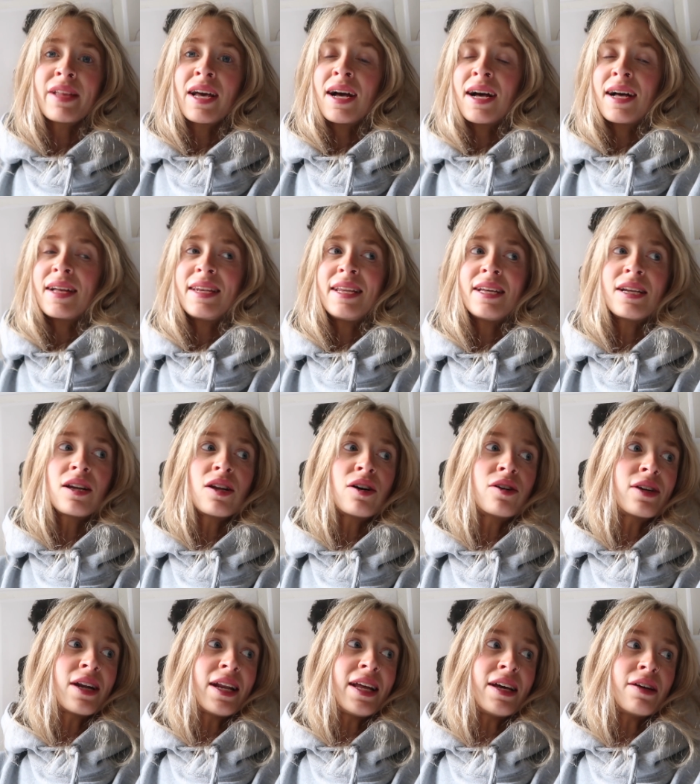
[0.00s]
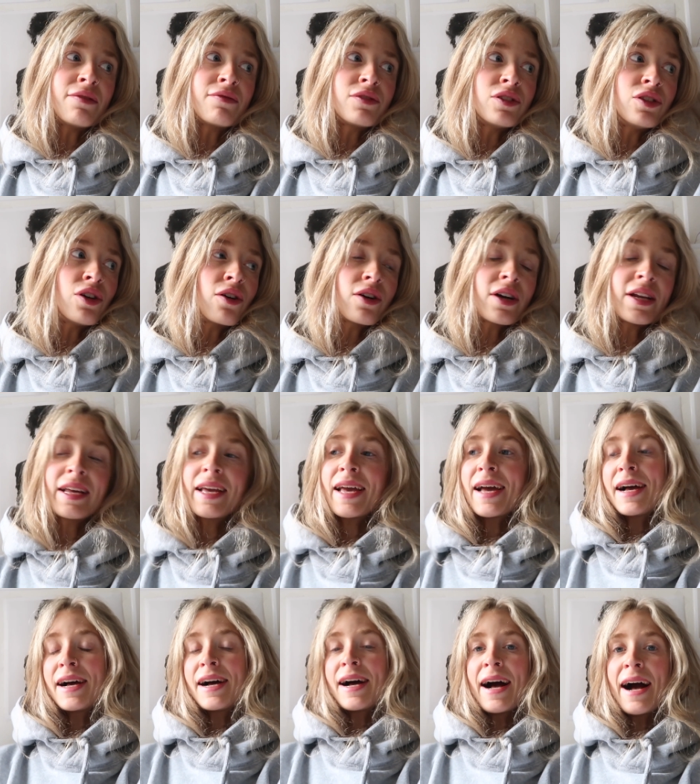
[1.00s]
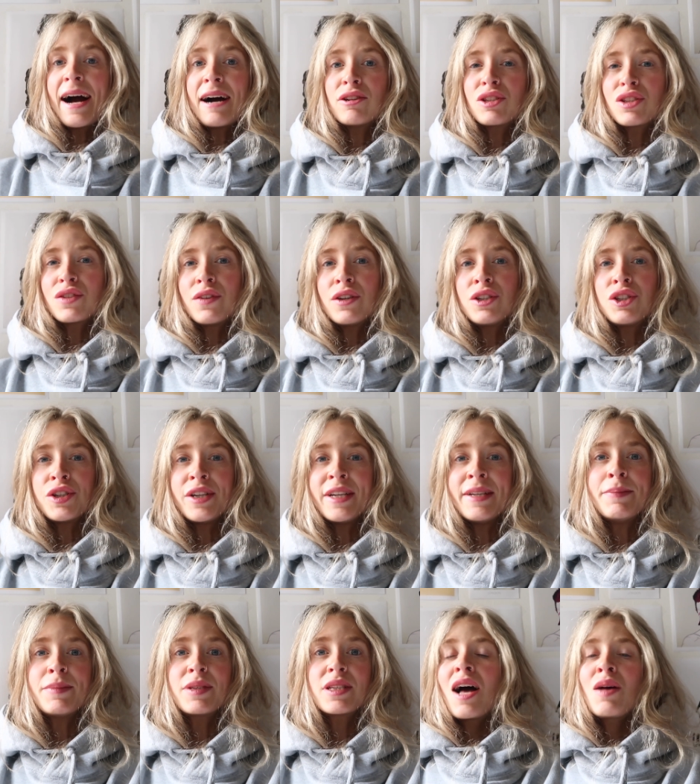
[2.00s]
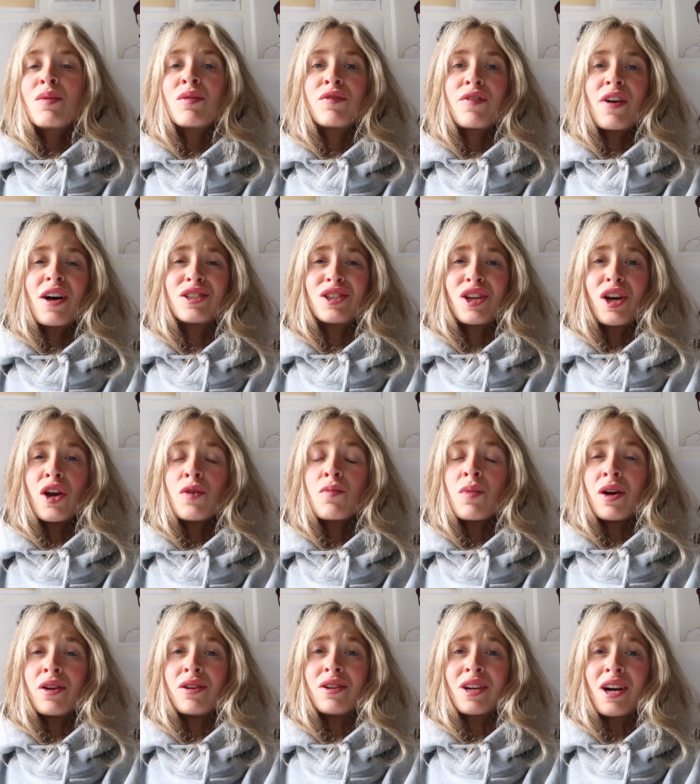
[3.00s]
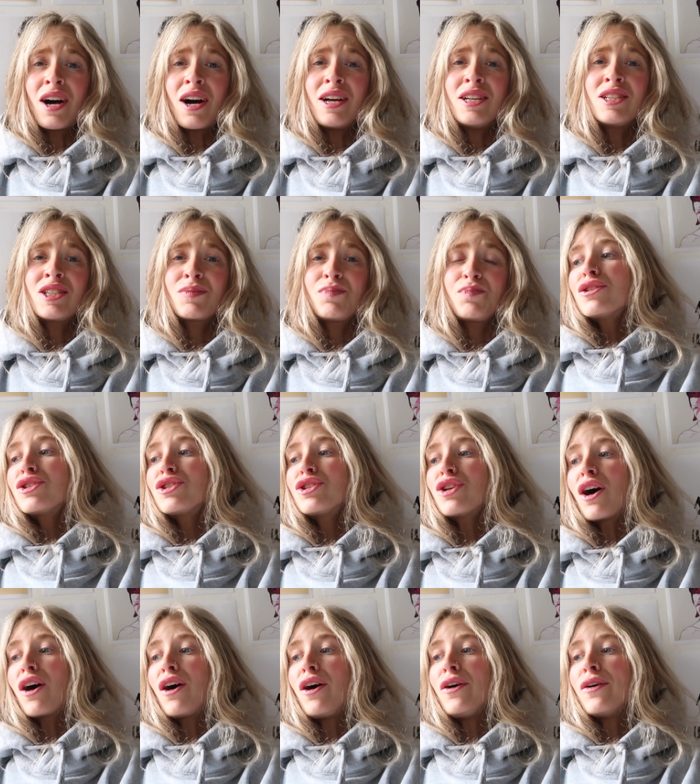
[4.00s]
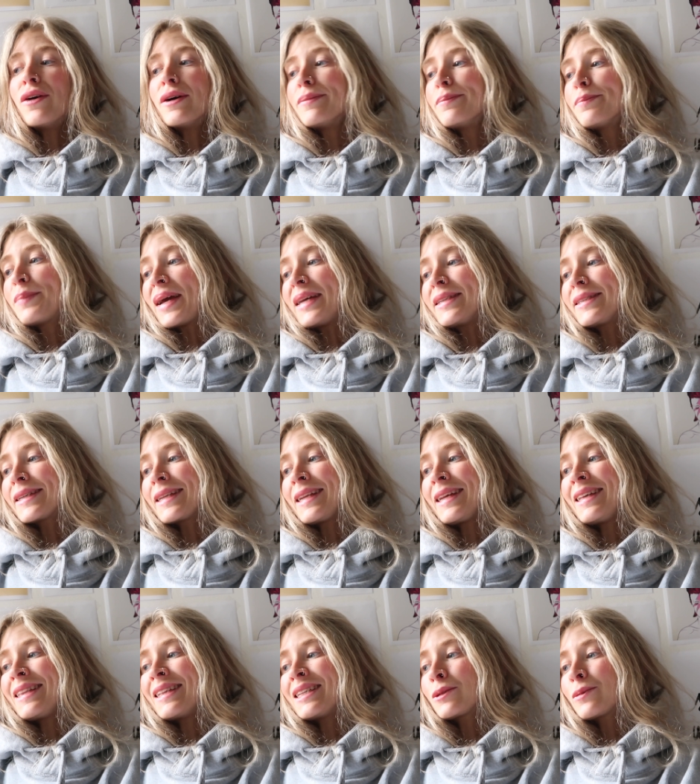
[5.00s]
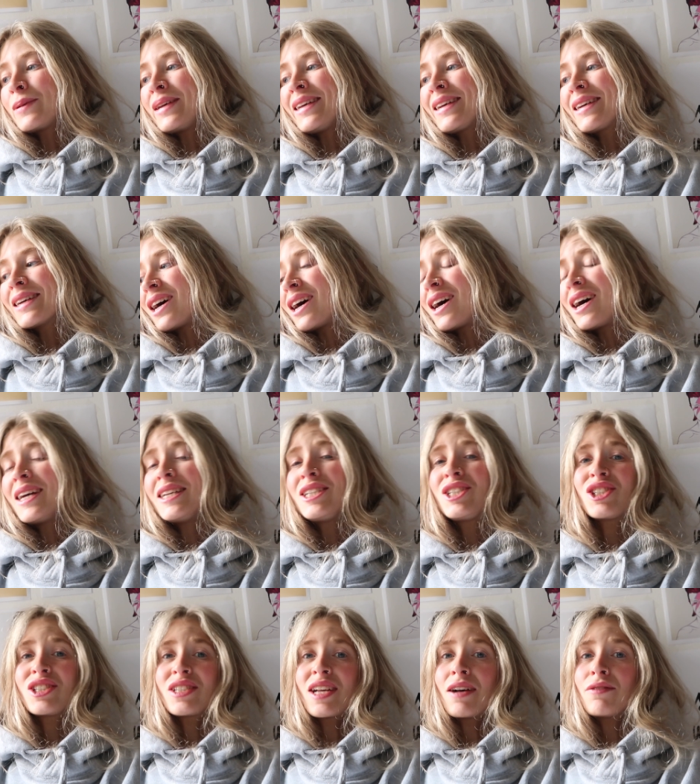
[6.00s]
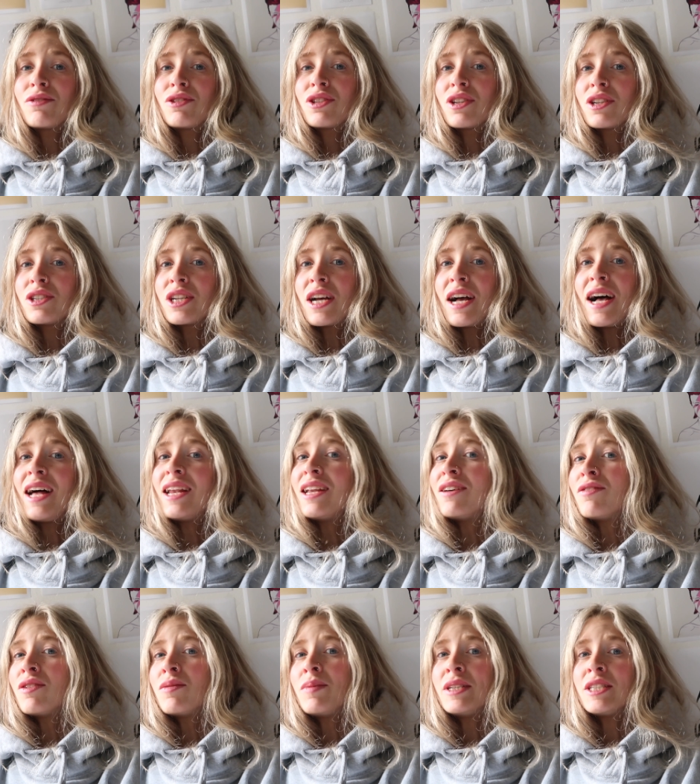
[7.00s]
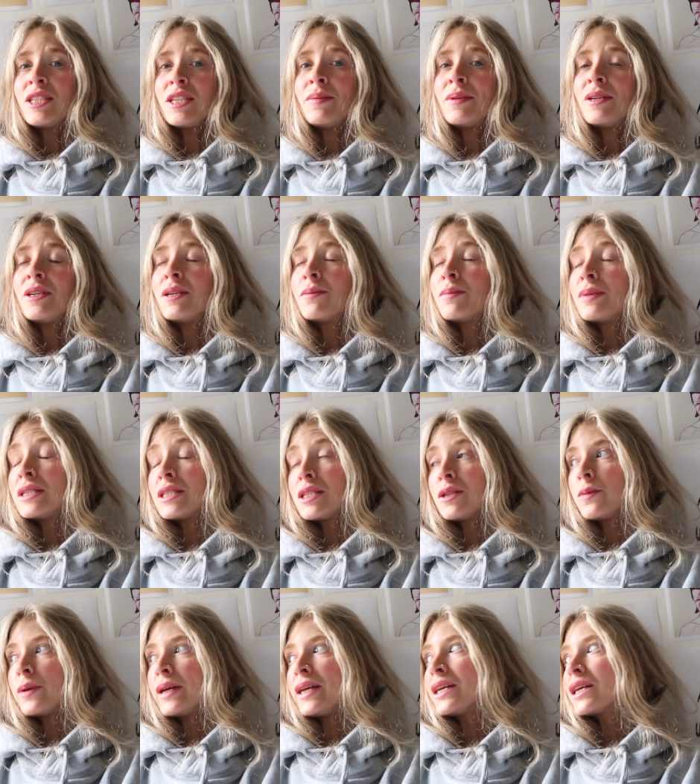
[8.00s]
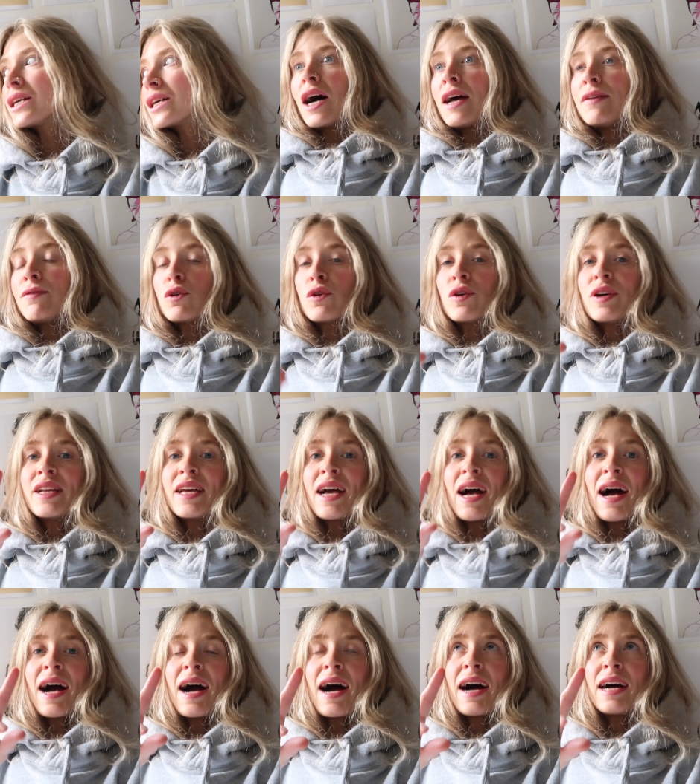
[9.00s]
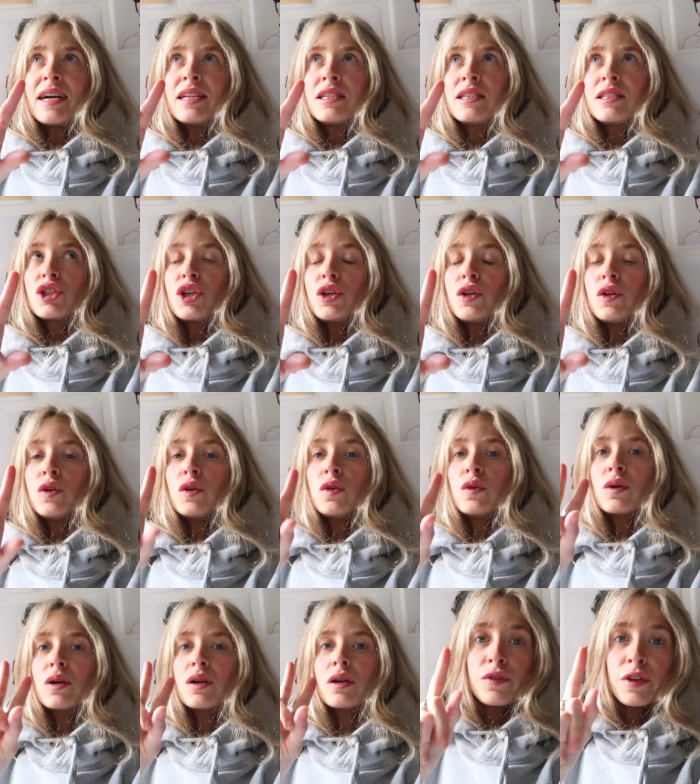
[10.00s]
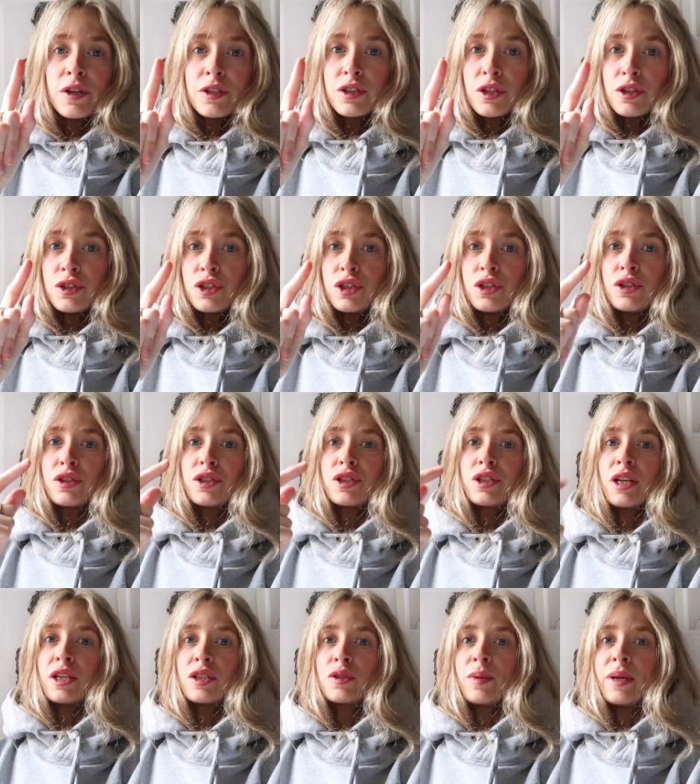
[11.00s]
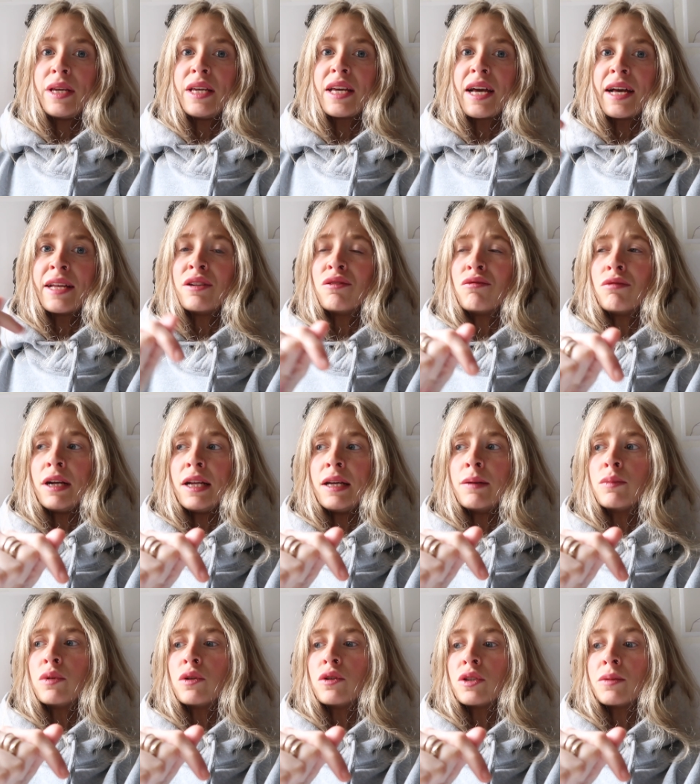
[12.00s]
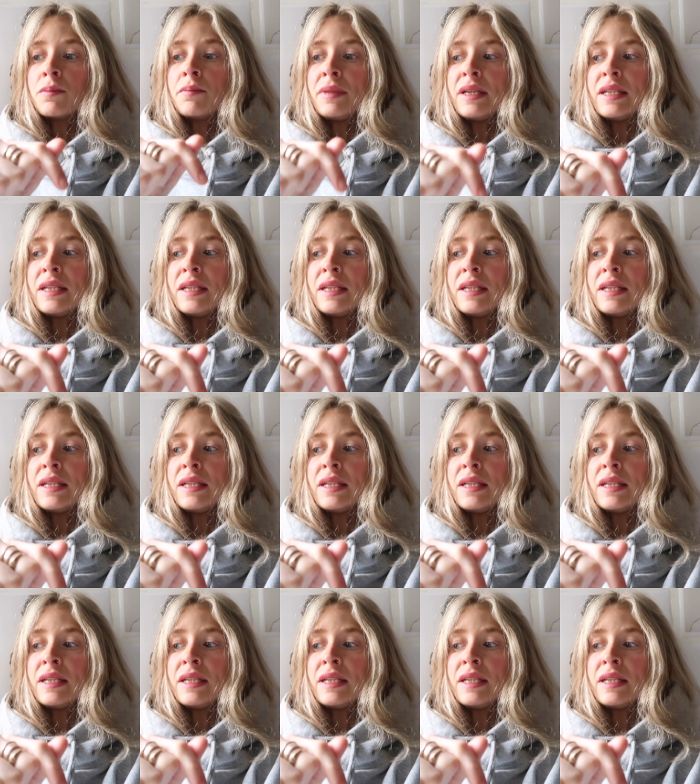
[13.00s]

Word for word: Nah, little old Liv, not gonna get her house of her dreams. I'm a first homeowner, guys. So basically this week, I just have such a hell of a busy, busy week. I've already had two photo shoots this week and a really important